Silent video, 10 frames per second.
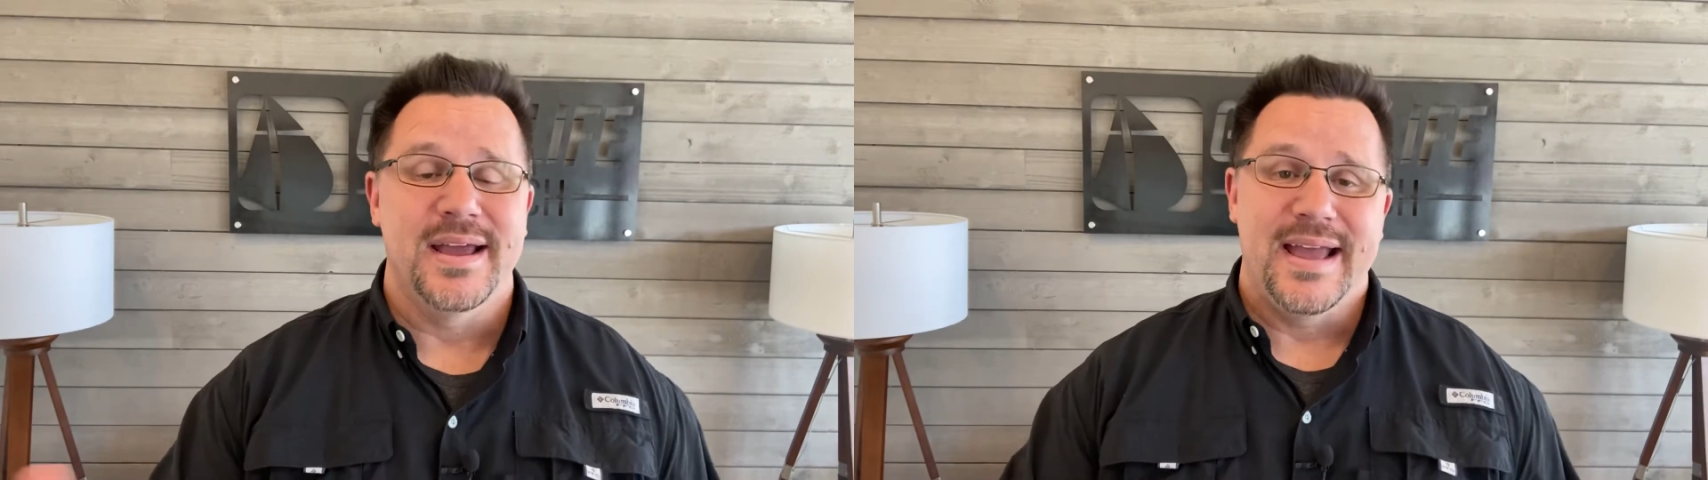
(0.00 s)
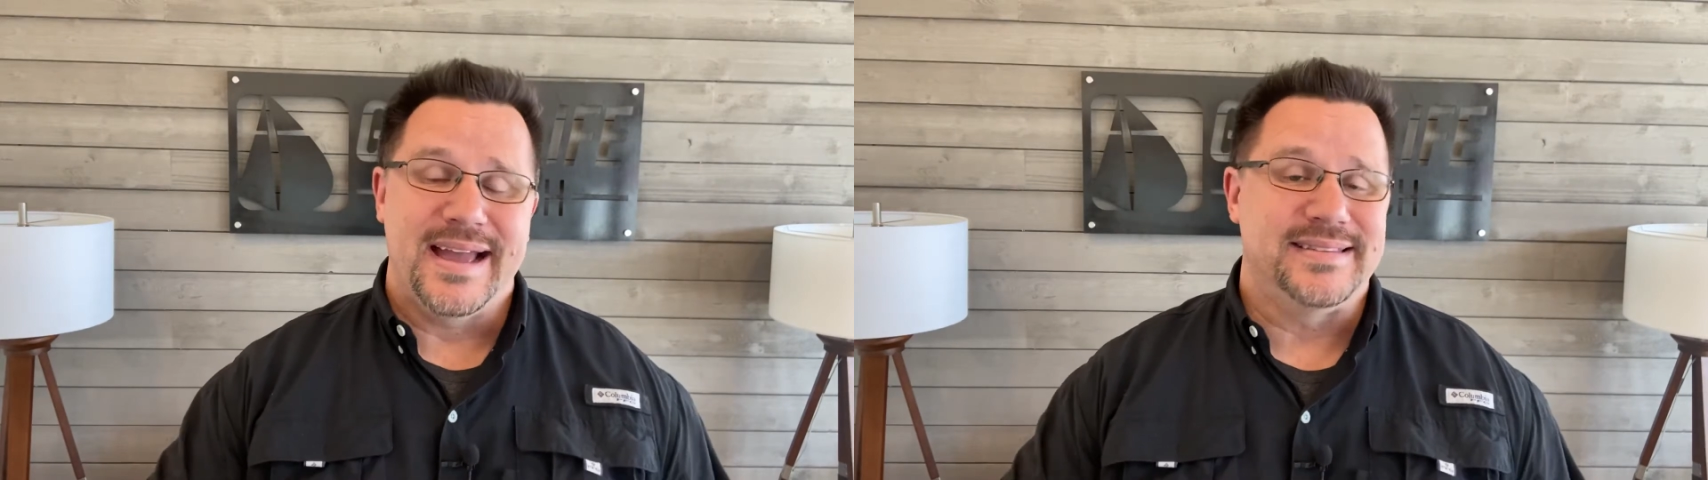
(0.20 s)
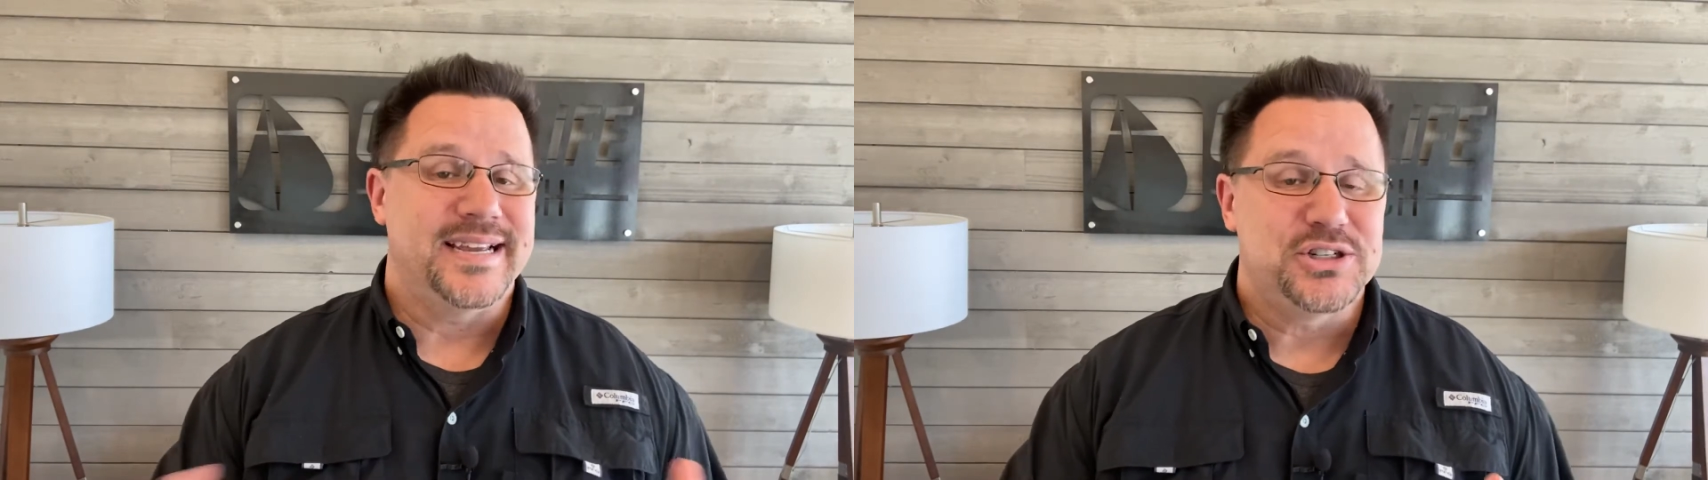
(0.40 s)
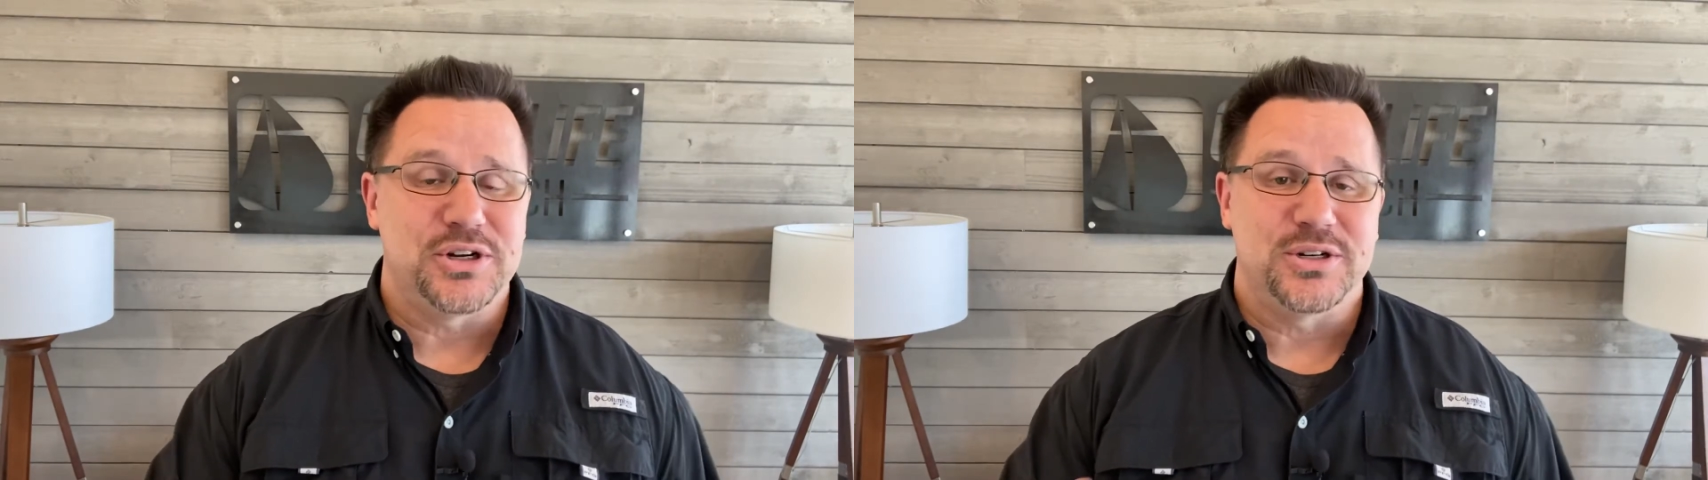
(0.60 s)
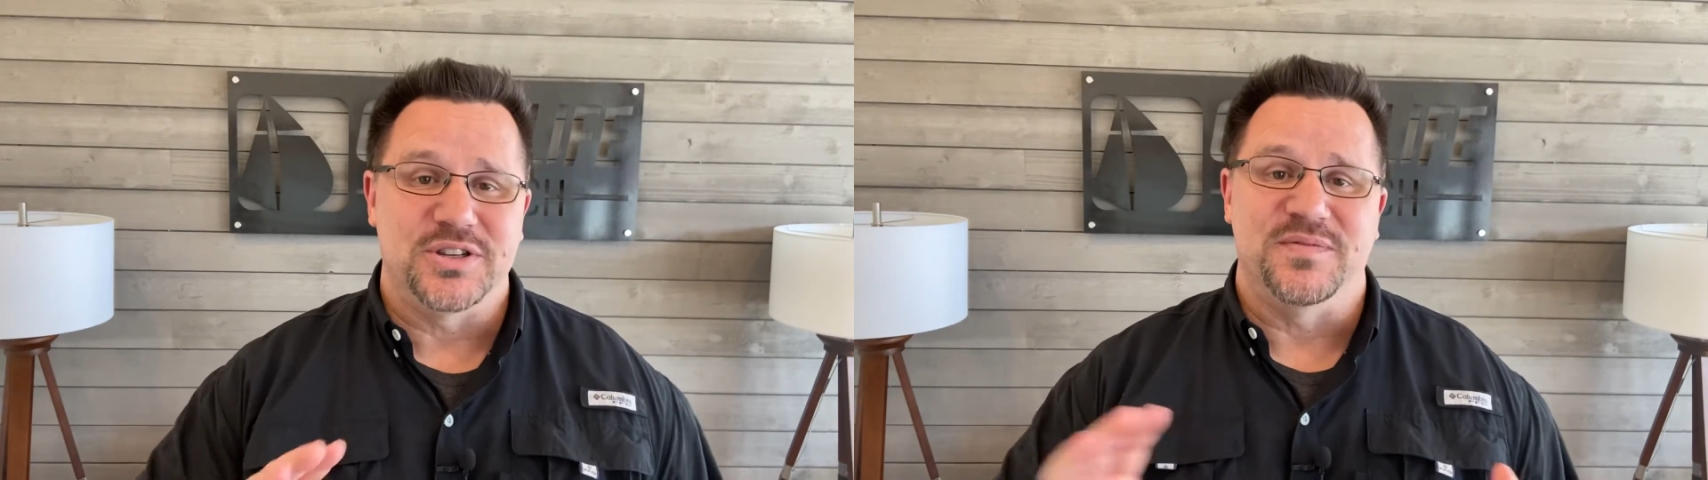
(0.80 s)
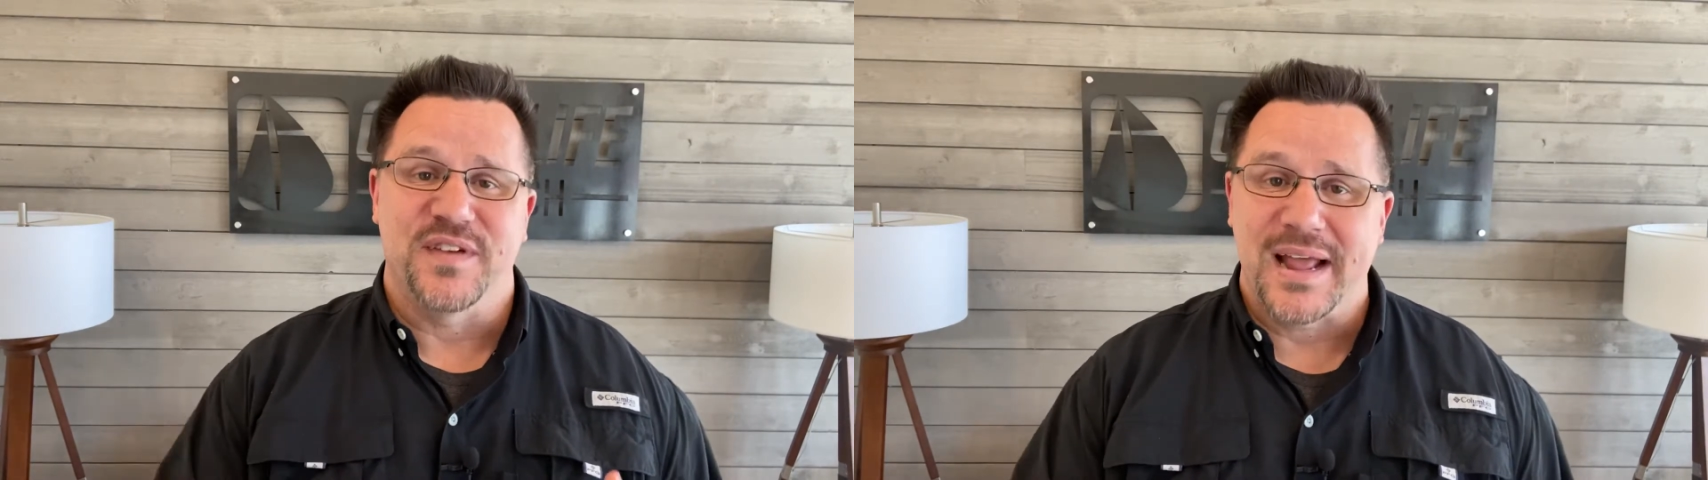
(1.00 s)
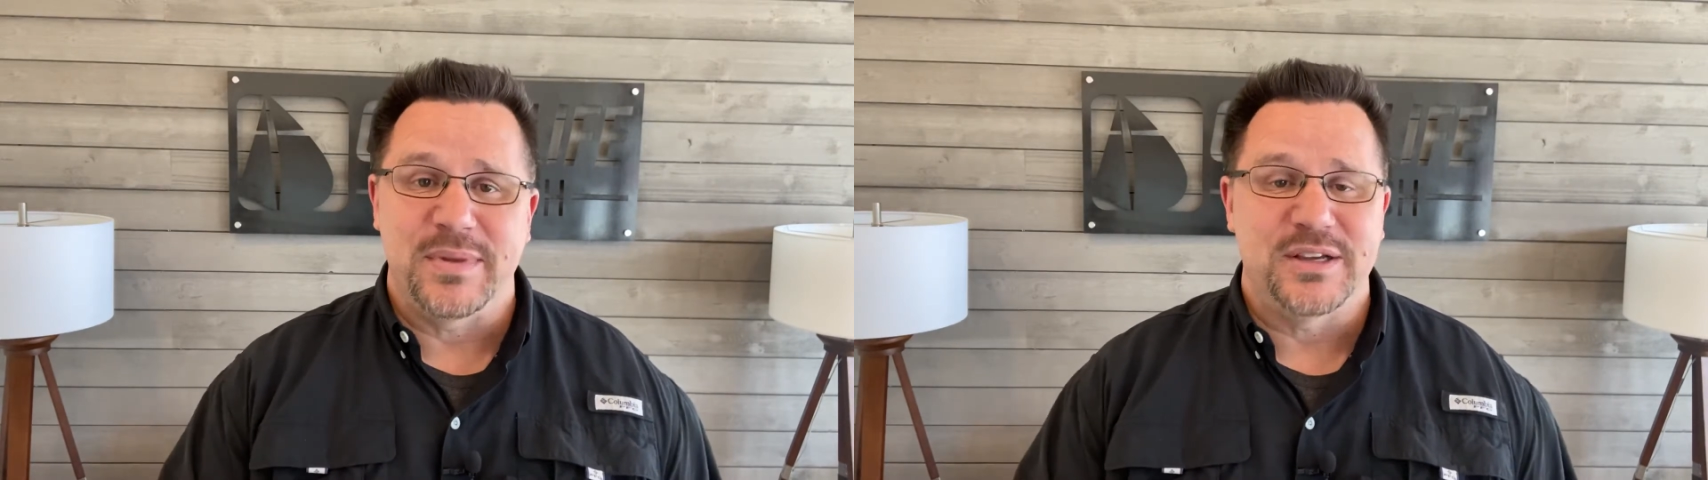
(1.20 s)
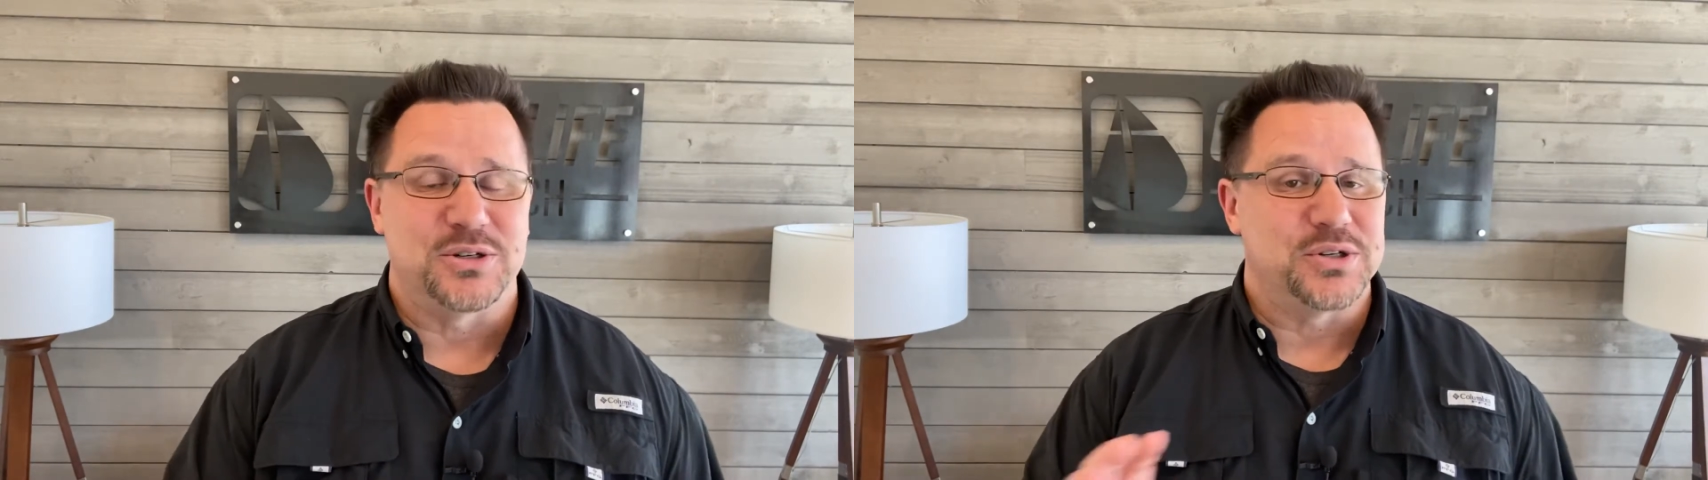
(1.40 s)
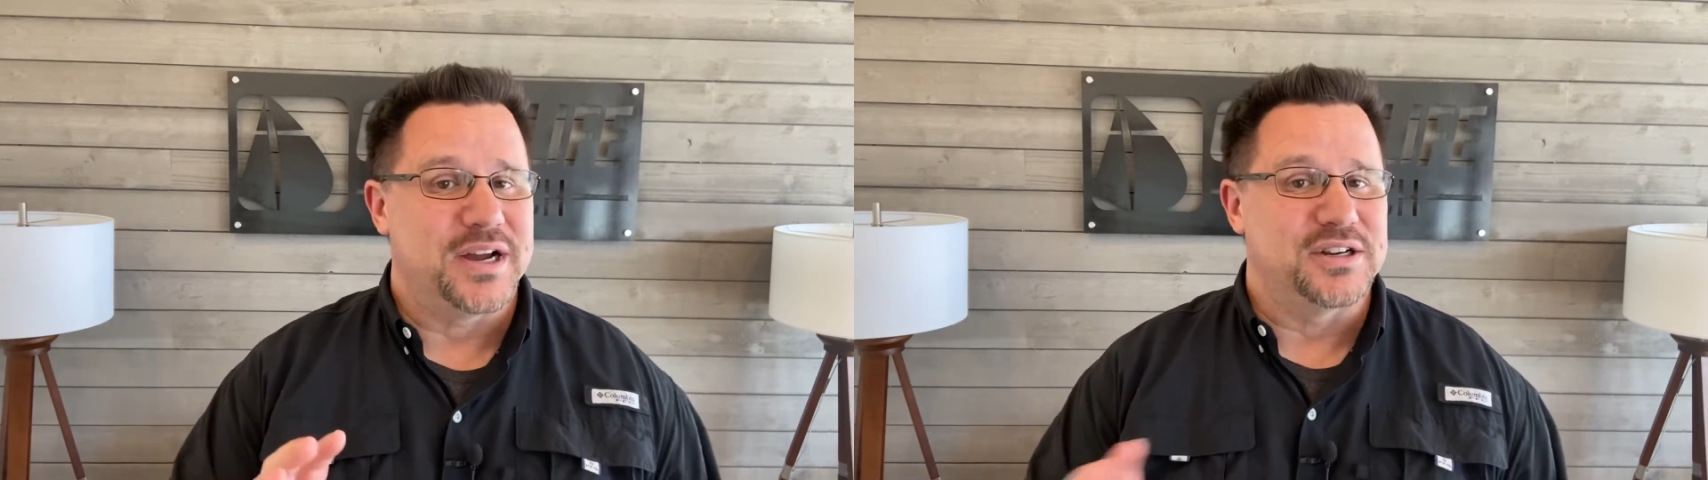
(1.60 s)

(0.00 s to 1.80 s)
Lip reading: and teachers and families are trying